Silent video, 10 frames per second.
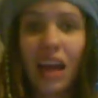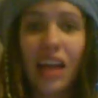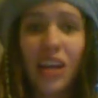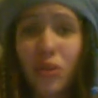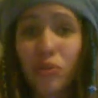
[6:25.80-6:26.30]

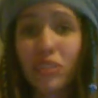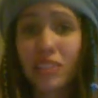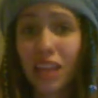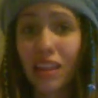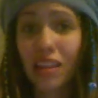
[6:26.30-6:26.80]
I know
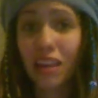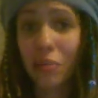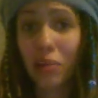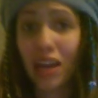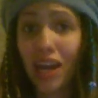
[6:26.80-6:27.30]
recycling
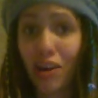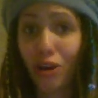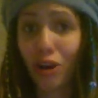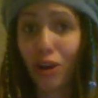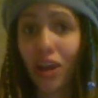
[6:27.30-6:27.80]
can be kind of
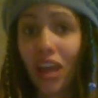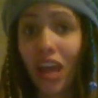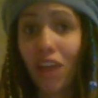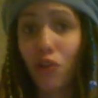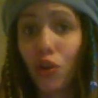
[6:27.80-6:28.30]
hard
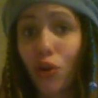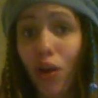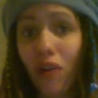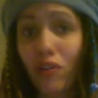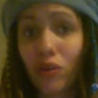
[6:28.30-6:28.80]
if you don't
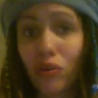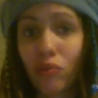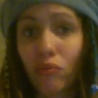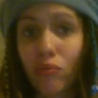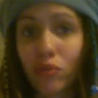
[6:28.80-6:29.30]
have a
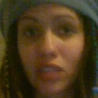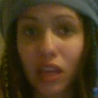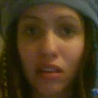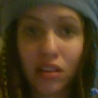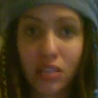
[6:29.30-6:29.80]

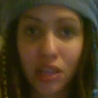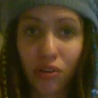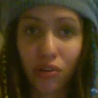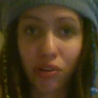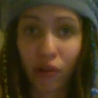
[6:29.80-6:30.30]
recycling
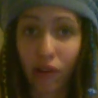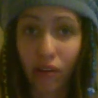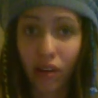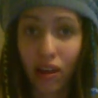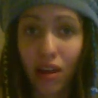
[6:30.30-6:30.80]
center in your
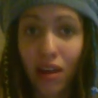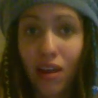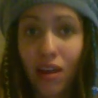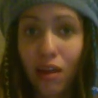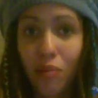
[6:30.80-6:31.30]
area.
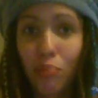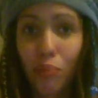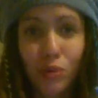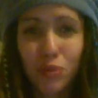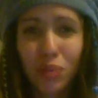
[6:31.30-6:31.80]

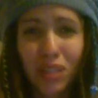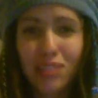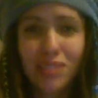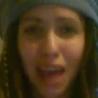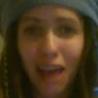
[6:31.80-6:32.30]
Most
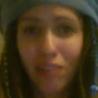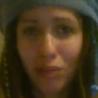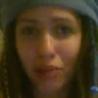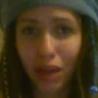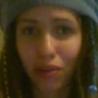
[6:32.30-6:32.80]
places have
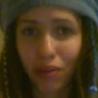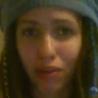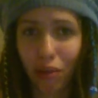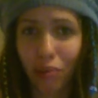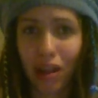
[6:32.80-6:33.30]
them now, though.
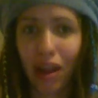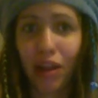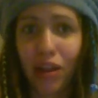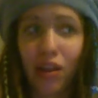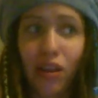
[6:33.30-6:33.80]
I mean,
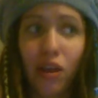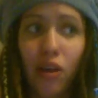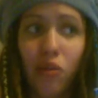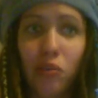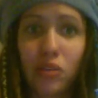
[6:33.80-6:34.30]
I
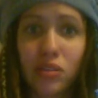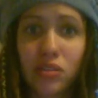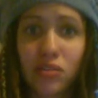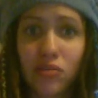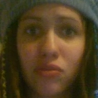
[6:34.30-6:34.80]
was